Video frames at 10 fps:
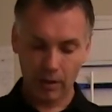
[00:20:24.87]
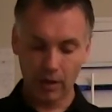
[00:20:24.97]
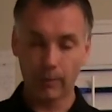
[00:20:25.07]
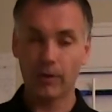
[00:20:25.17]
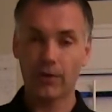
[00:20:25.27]

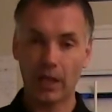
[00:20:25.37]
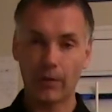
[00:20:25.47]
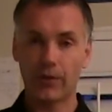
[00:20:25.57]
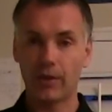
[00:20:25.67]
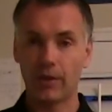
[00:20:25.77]
because that
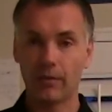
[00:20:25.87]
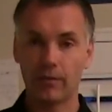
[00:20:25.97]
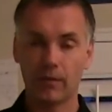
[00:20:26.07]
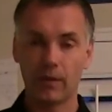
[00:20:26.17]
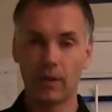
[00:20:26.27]
was the
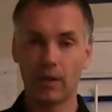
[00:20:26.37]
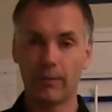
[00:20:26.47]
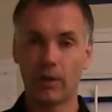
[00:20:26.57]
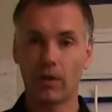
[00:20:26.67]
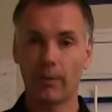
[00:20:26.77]

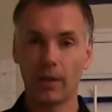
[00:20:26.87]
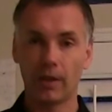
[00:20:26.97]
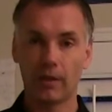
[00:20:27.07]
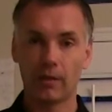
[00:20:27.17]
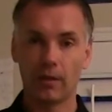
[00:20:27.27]

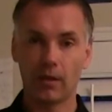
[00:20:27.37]
programming